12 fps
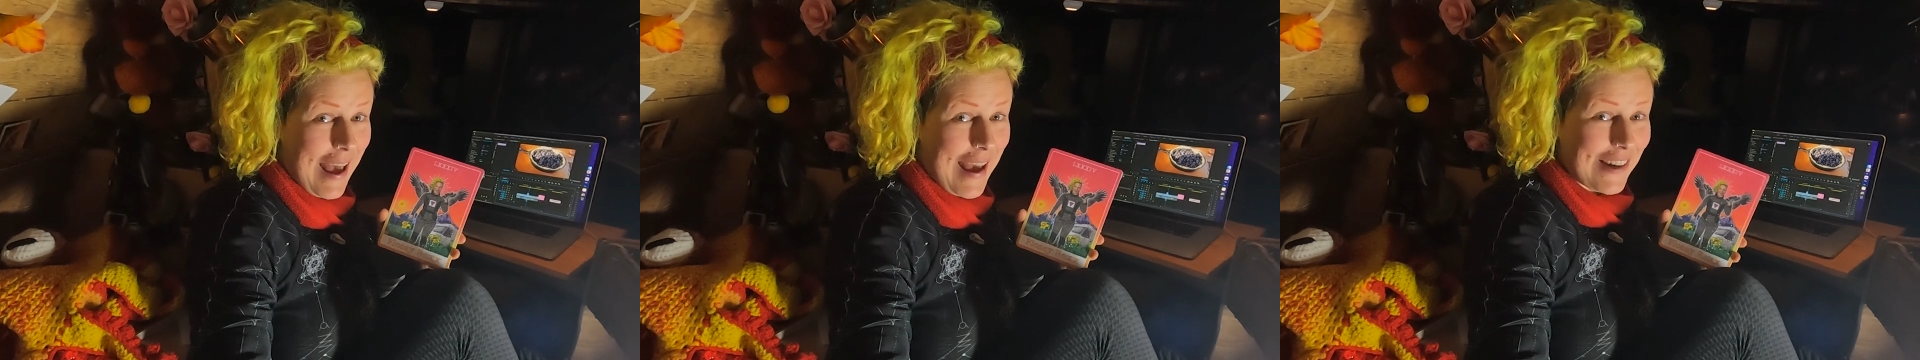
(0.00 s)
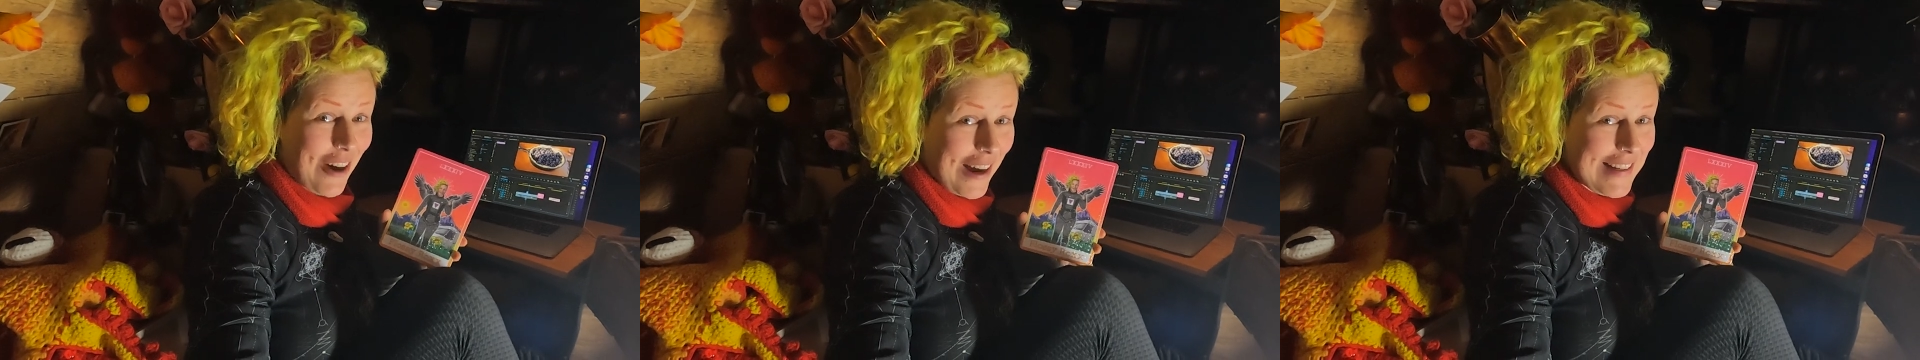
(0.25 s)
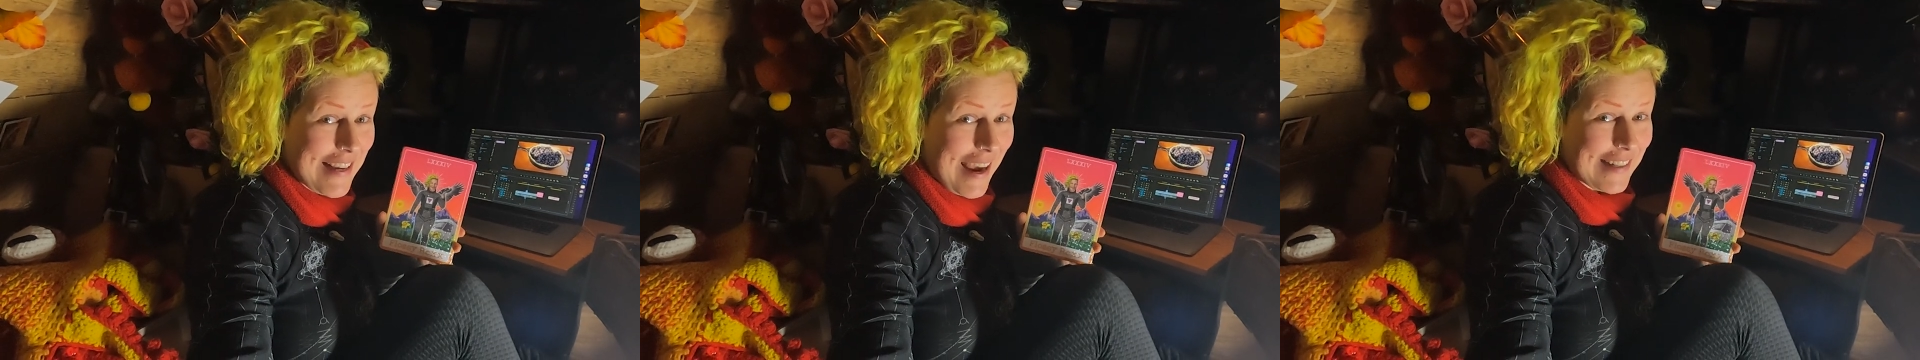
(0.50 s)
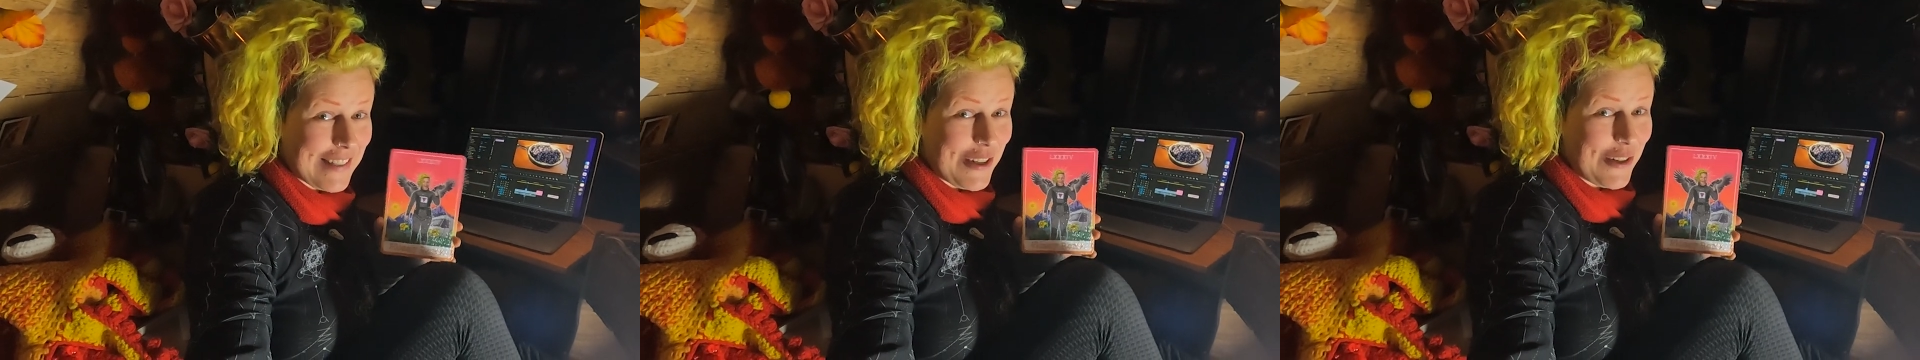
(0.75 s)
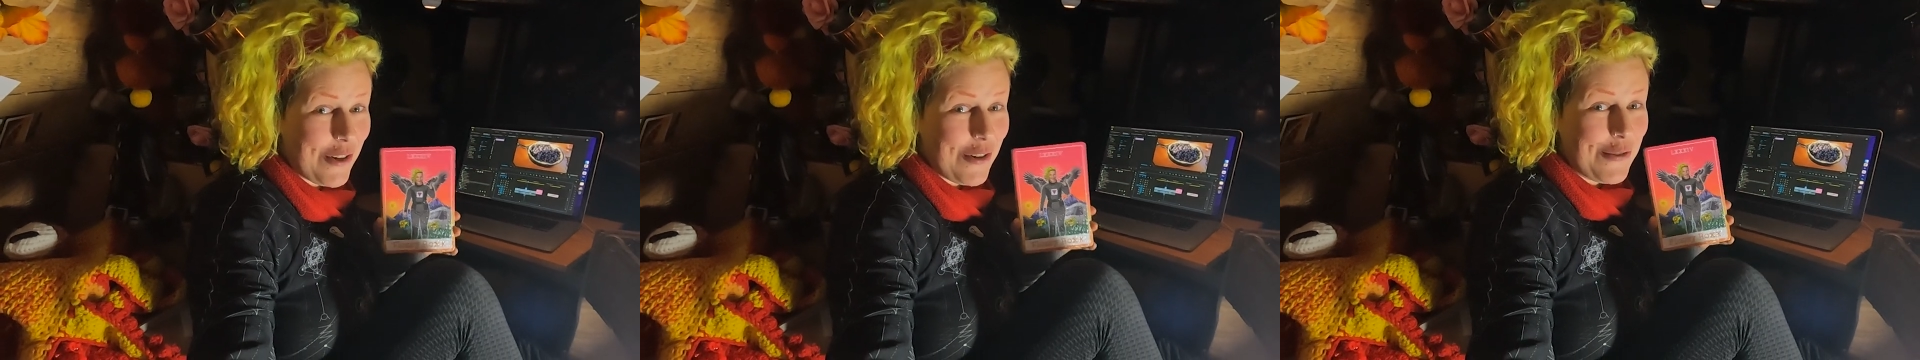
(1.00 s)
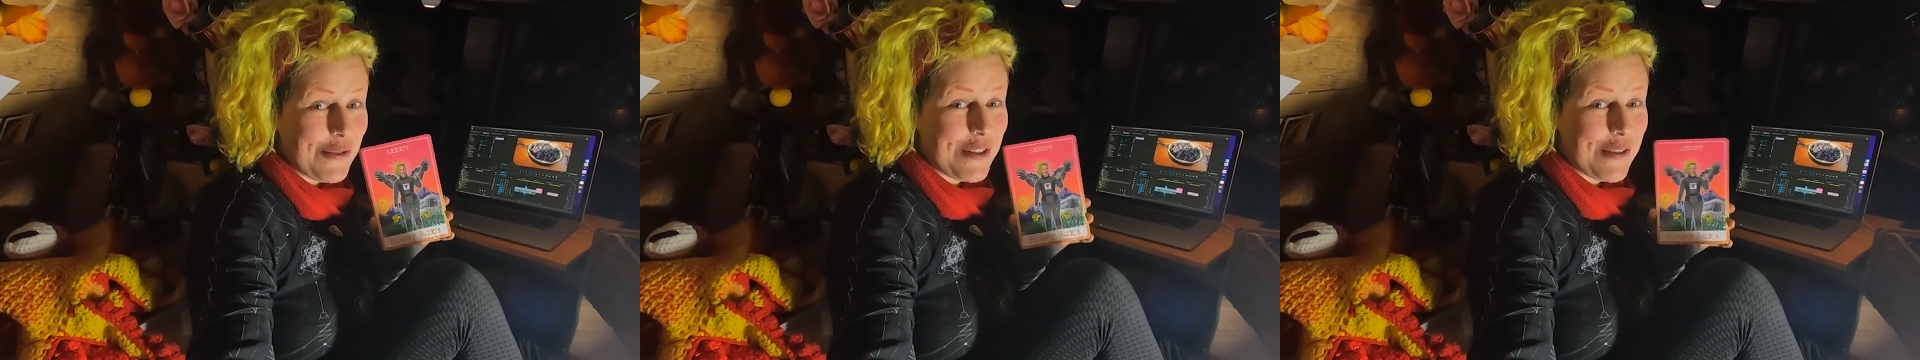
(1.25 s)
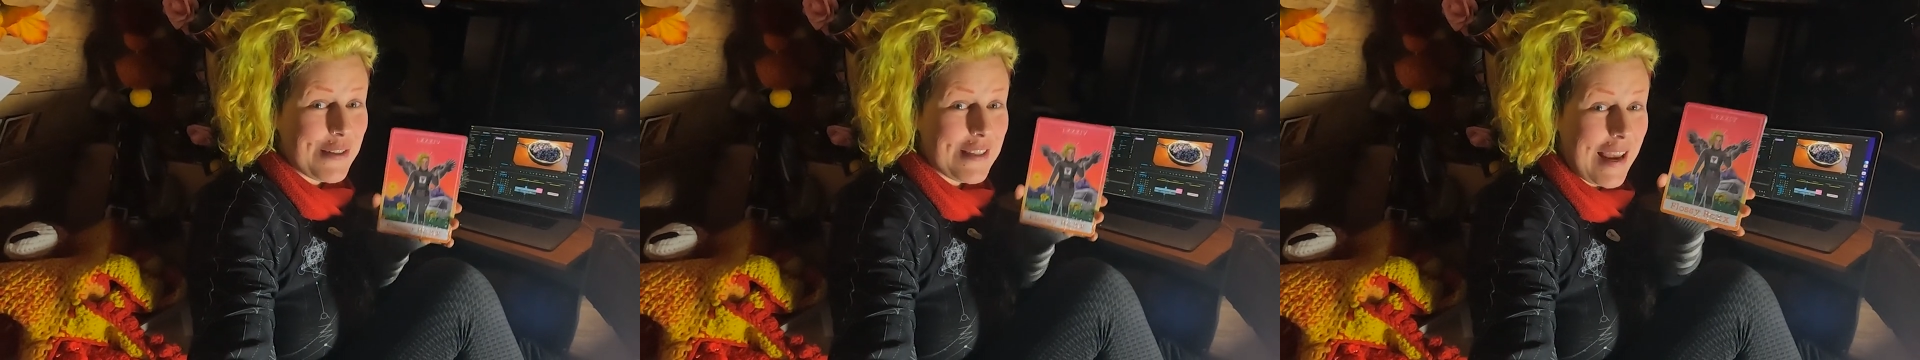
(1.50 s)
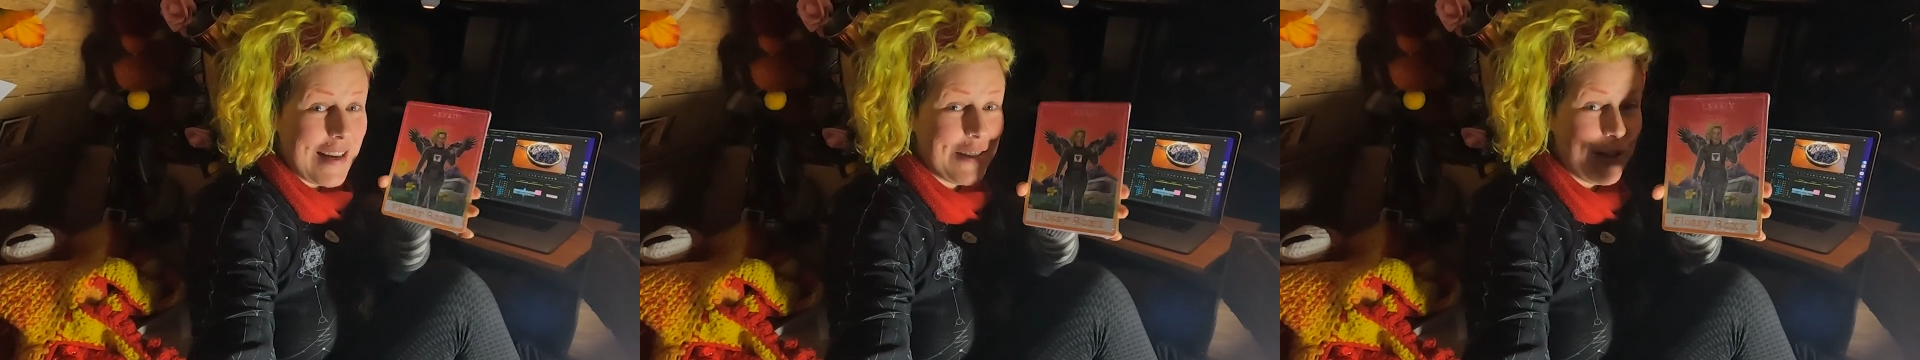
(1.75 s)
and contact you to
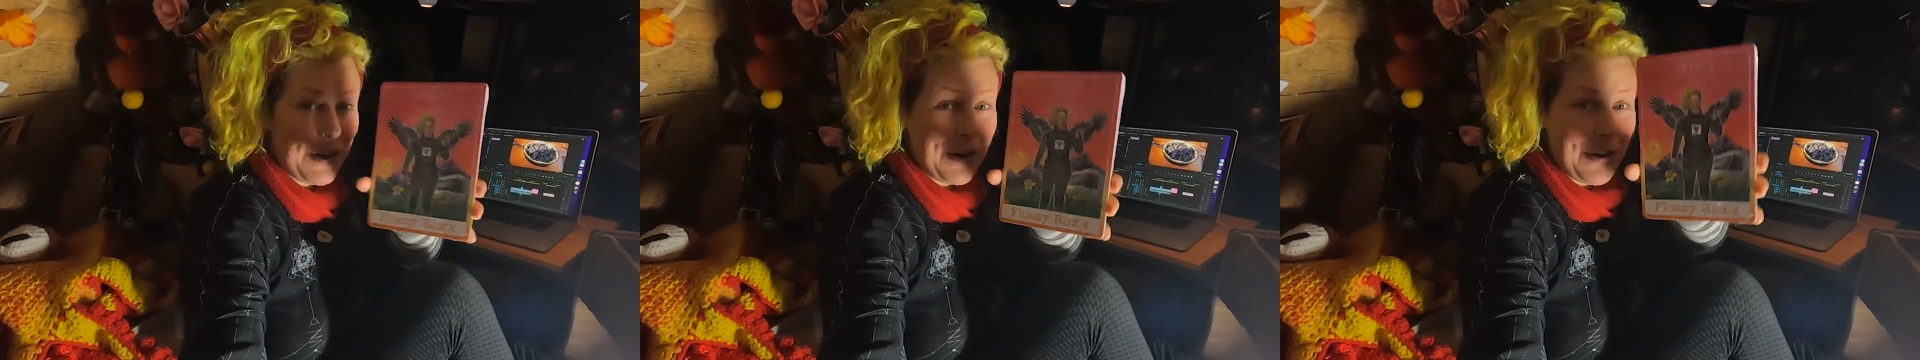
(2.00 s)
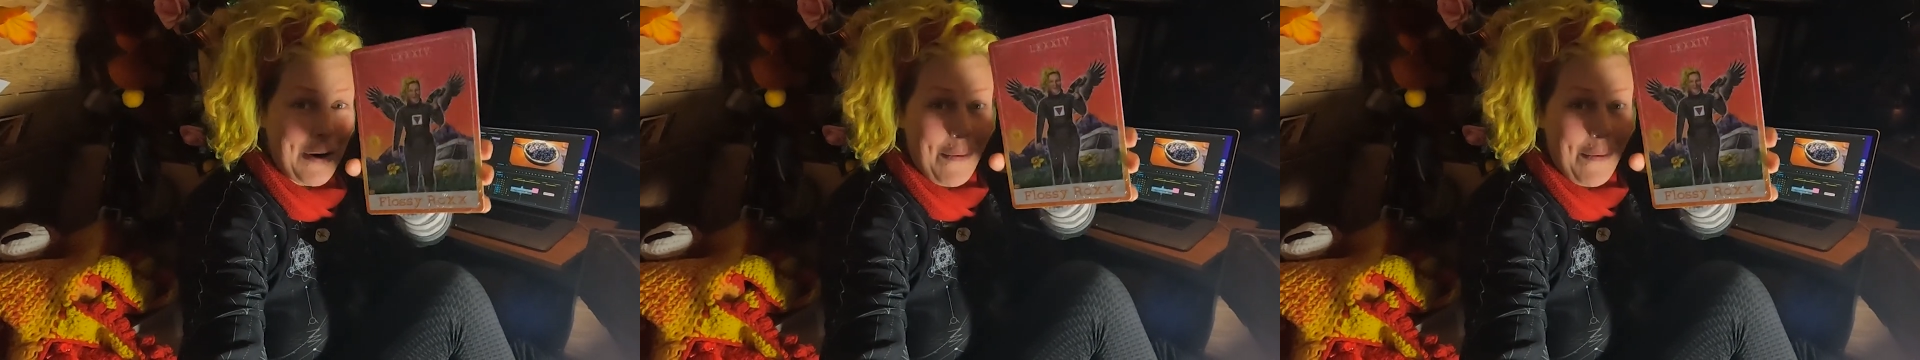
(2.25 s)
send you